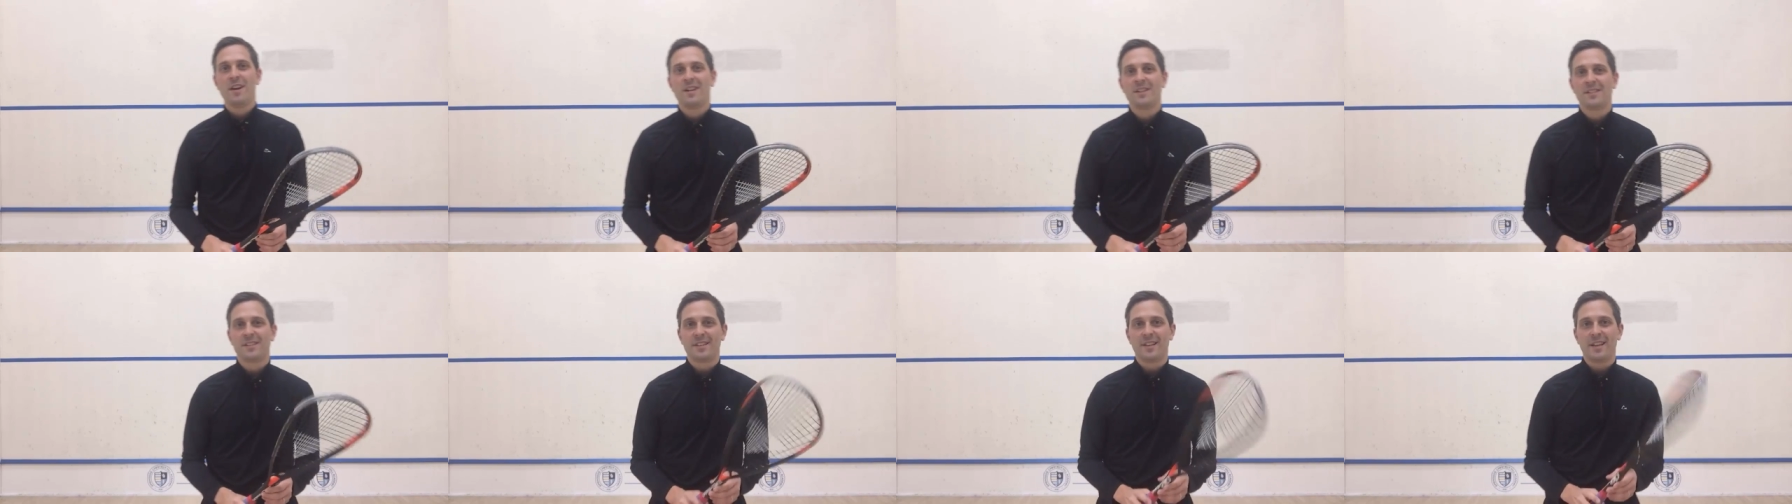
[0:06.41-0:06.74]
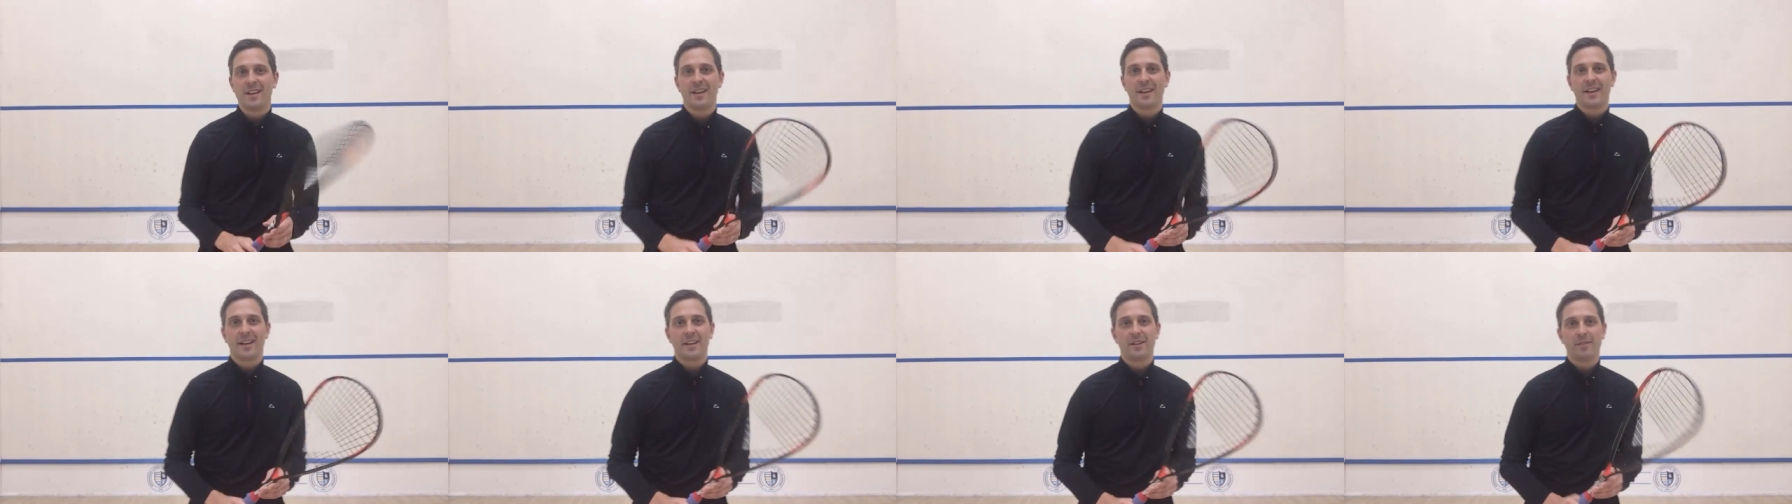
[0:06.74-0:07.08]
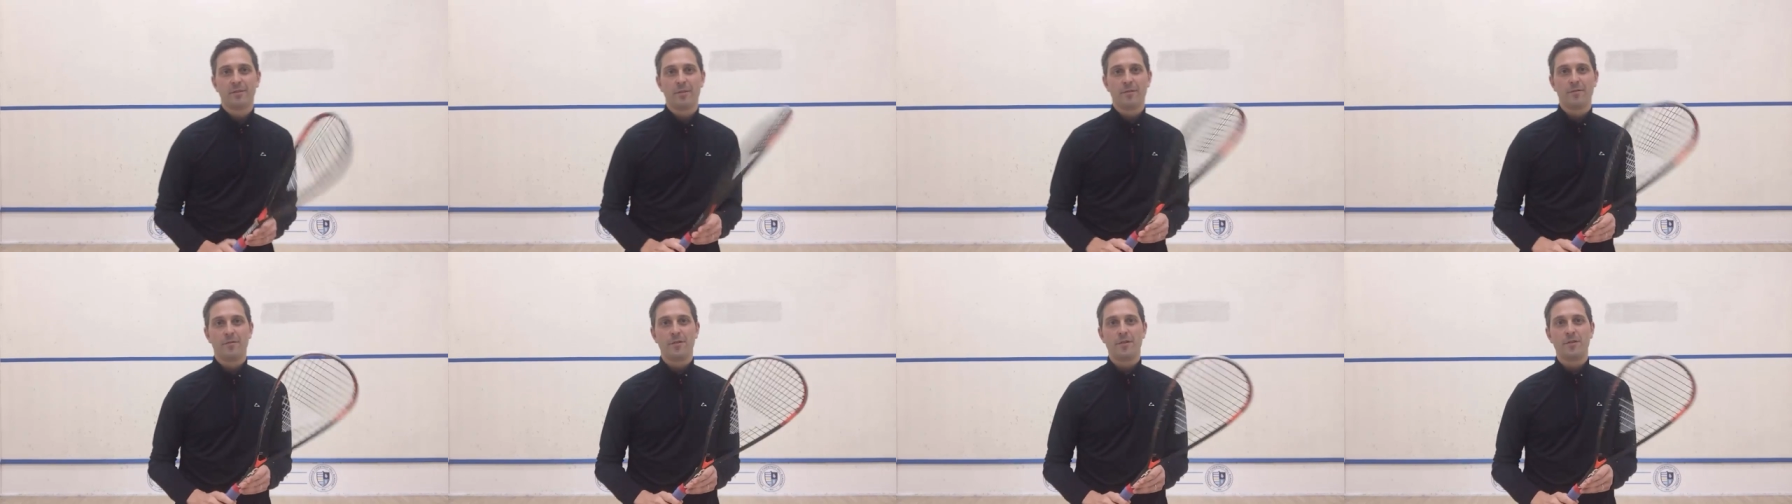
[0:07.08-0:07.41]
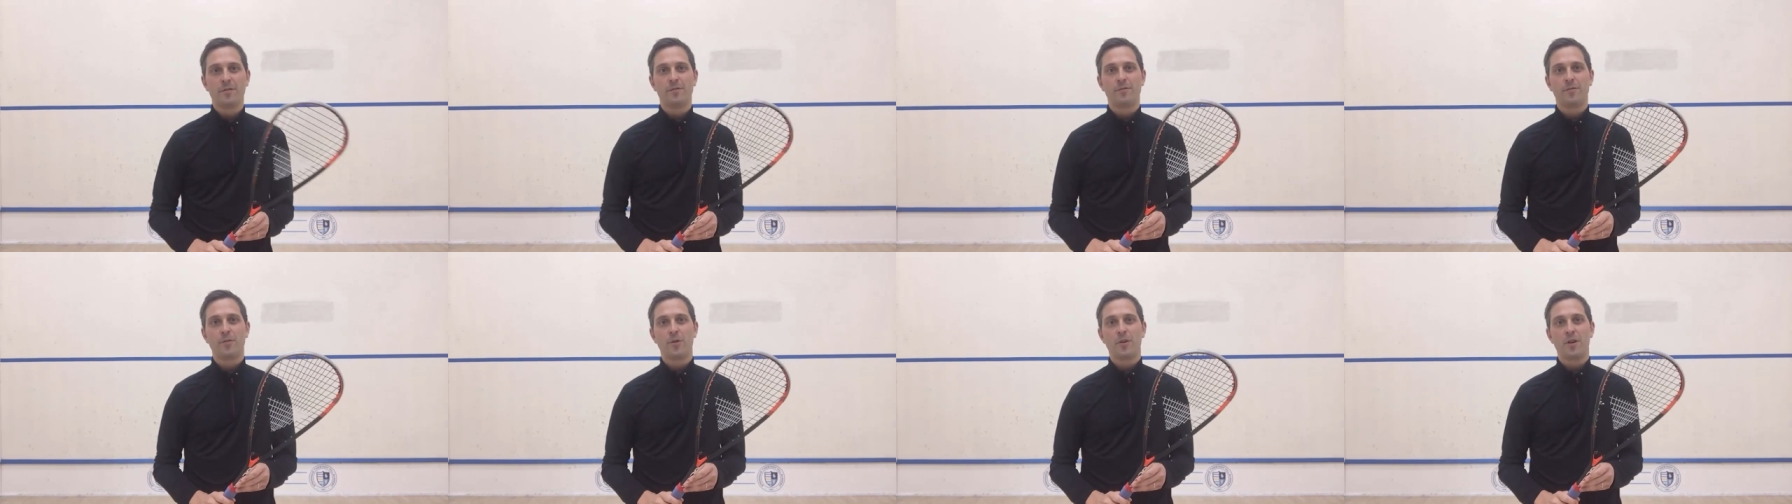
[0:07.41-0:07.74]
Today I got a
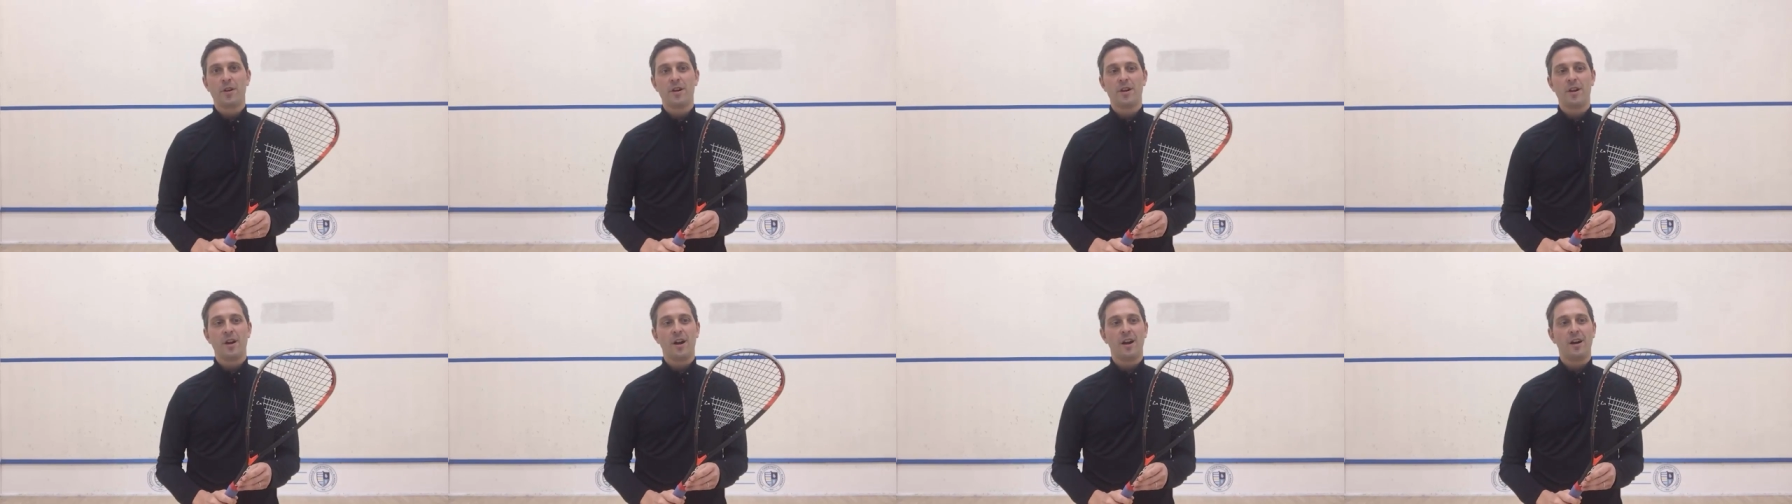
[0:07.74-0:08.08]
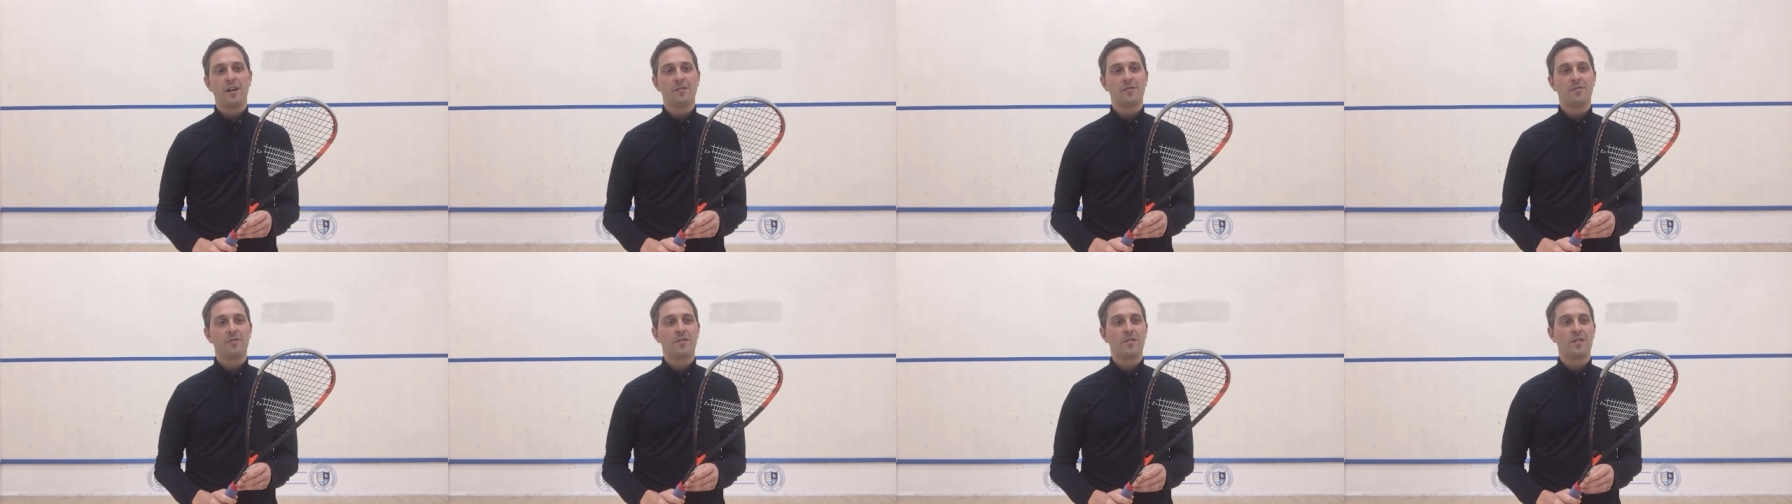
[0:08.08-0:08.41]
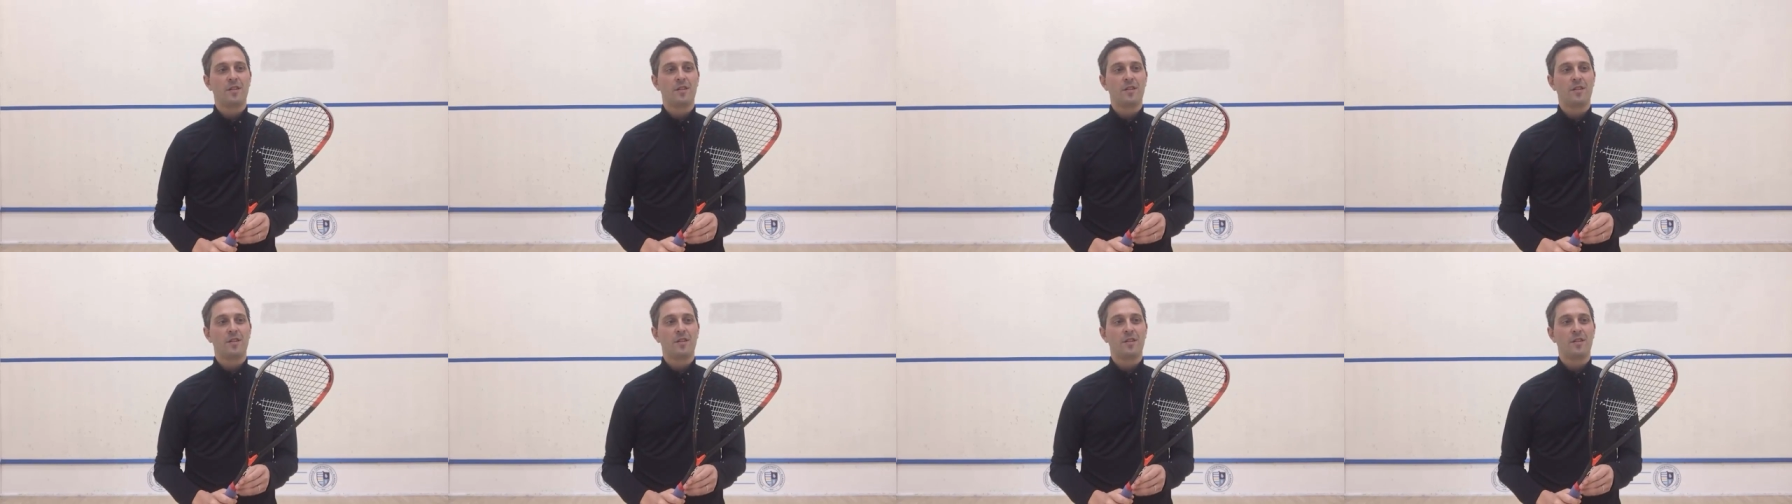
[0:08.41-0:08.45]
review for you of